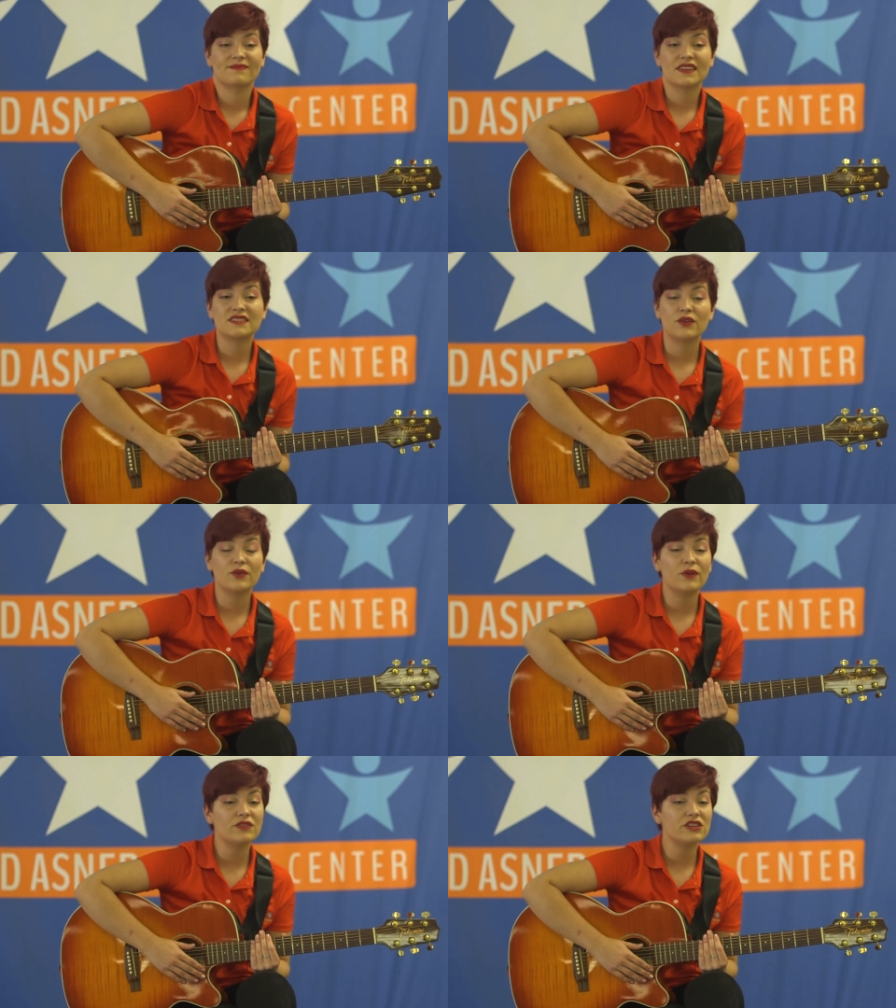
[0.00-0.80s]
So
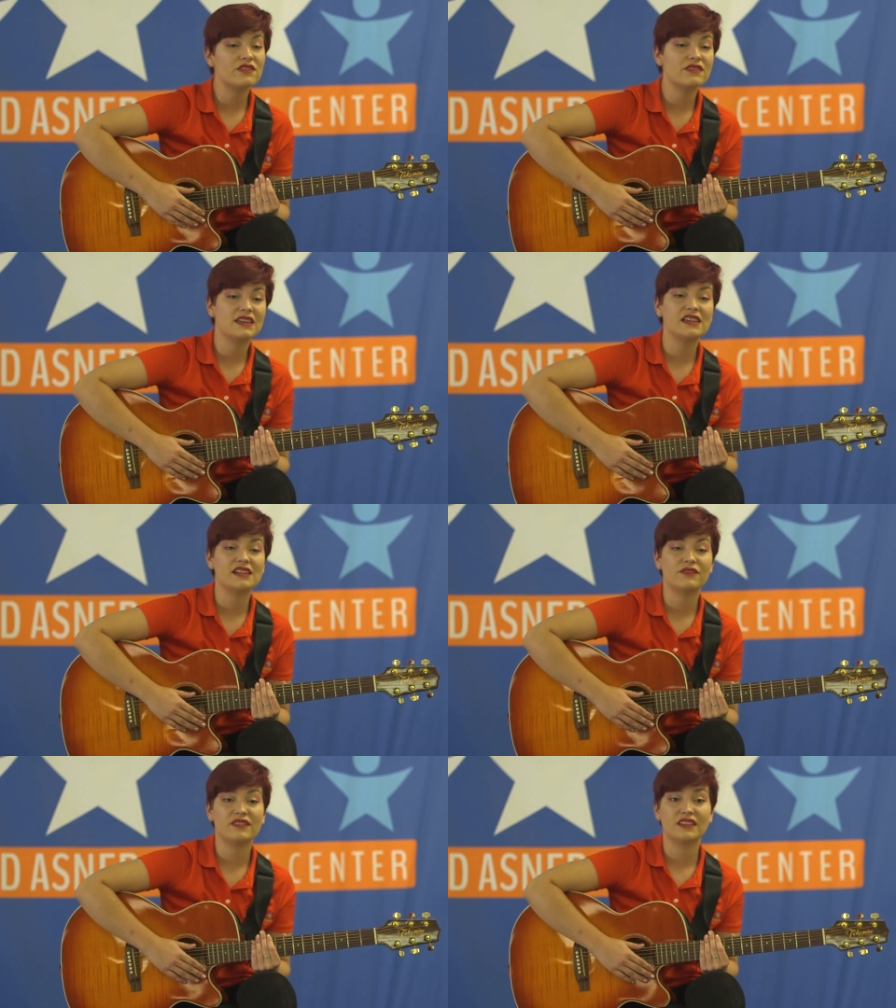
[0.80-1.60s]
whoever you're thinking
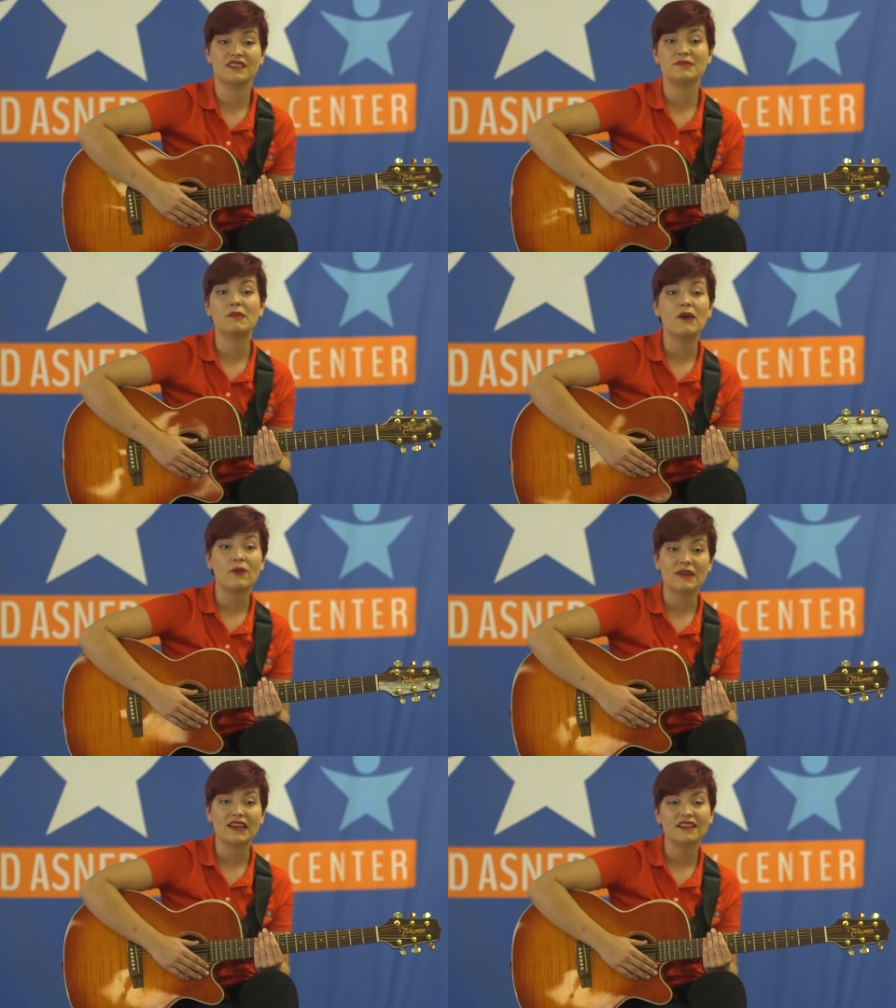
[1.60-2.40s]
of in this
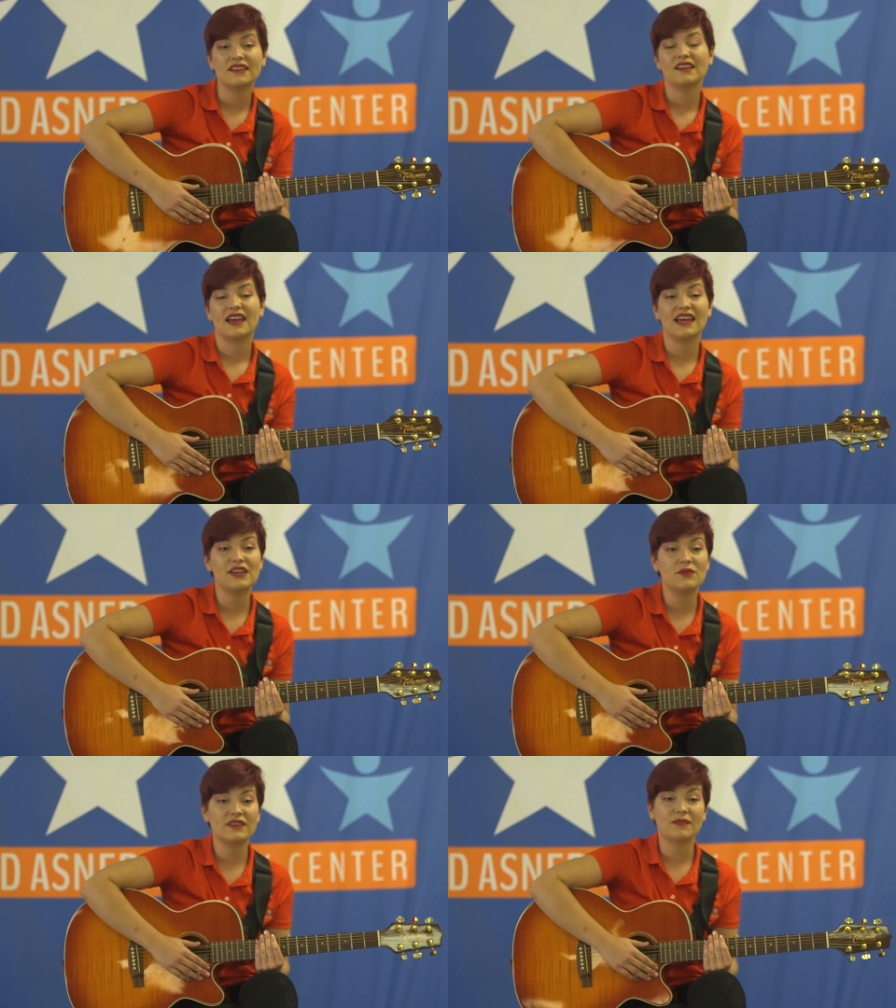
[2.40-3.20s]
moment,
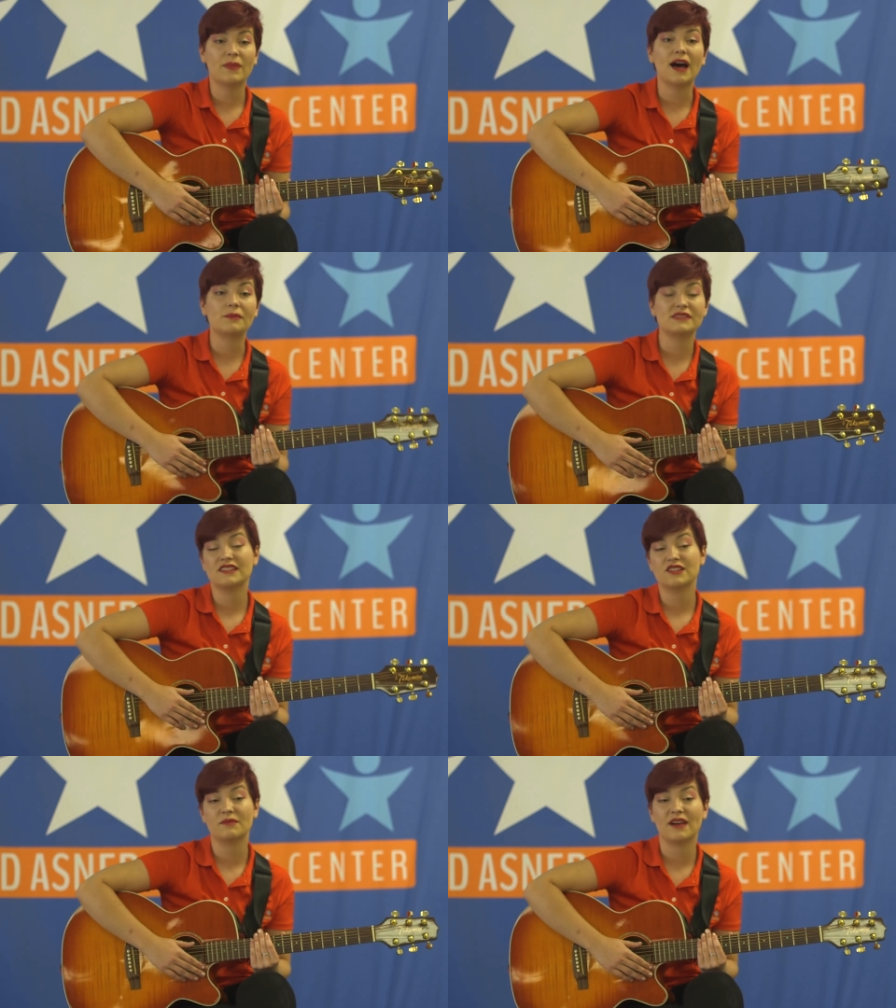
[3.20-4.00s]
anyone that popped
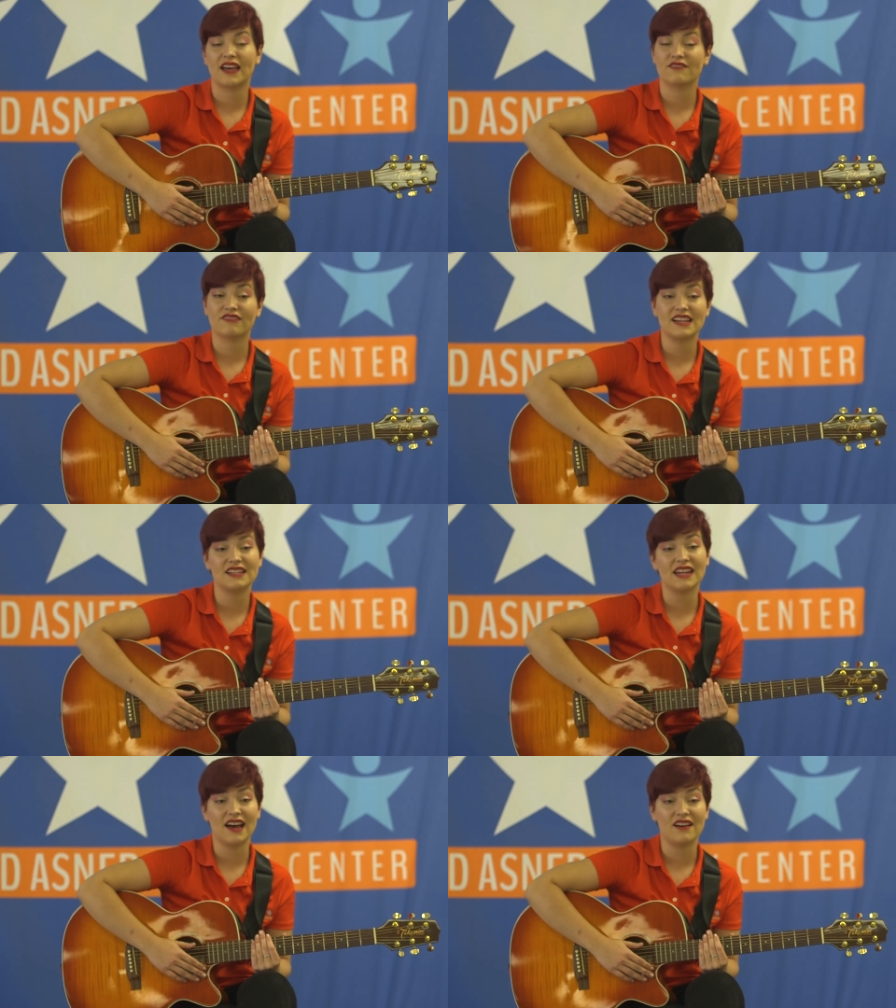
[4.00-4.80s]
into your mind
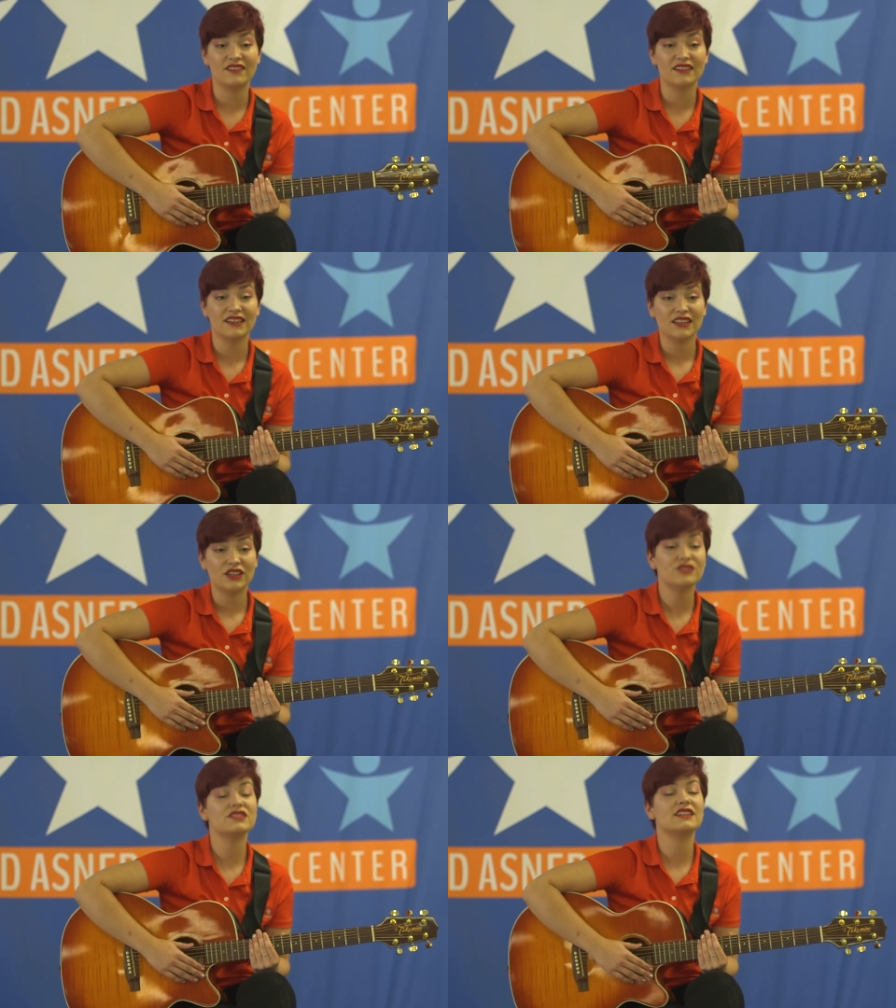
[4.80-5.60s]
right now,
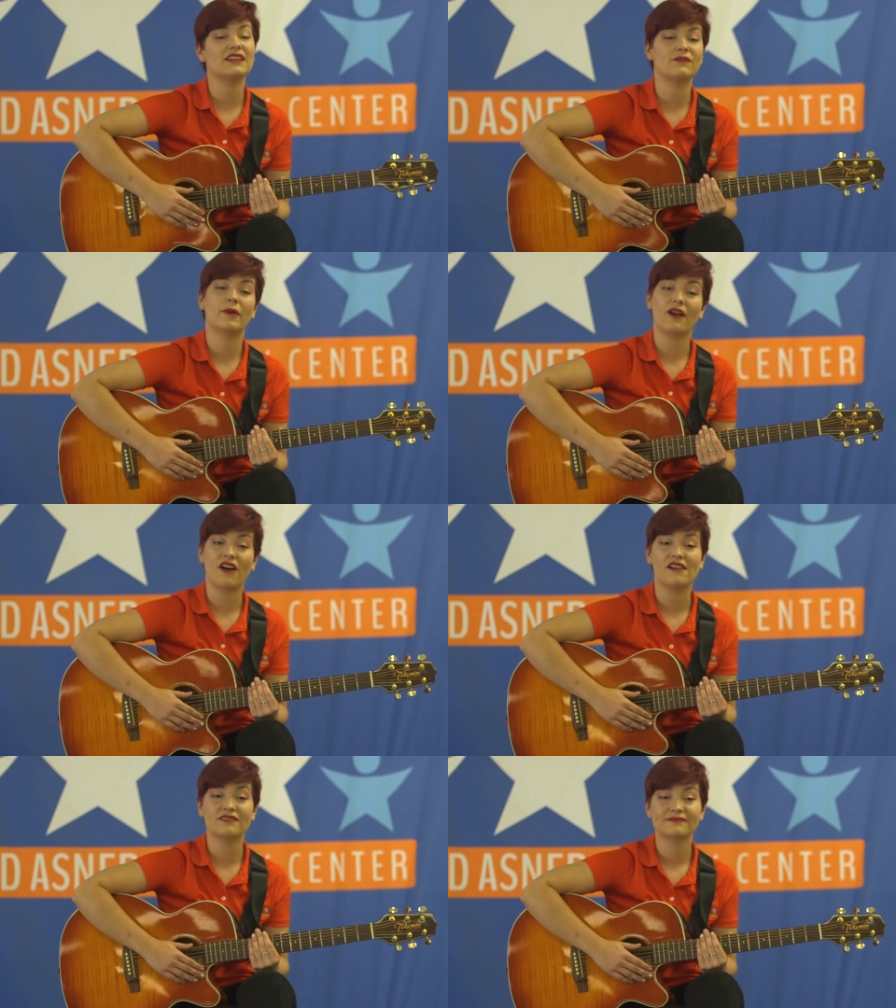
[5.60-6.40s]
you should give them a
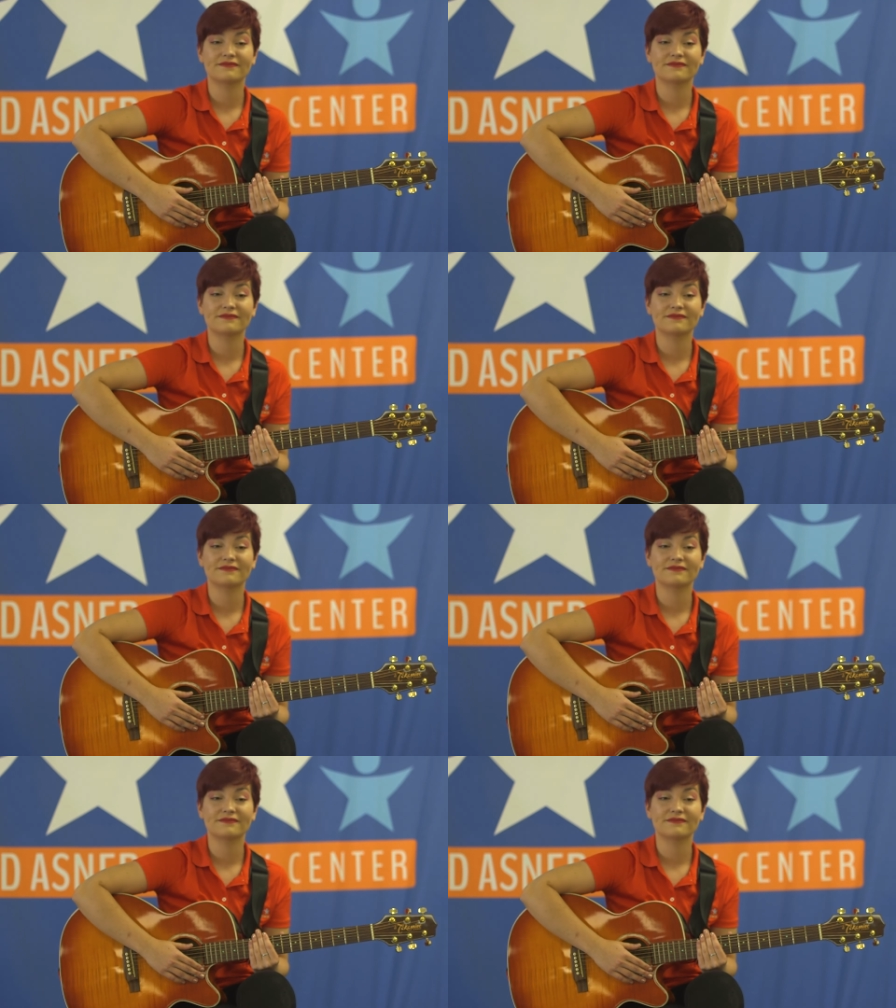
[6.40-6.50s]
call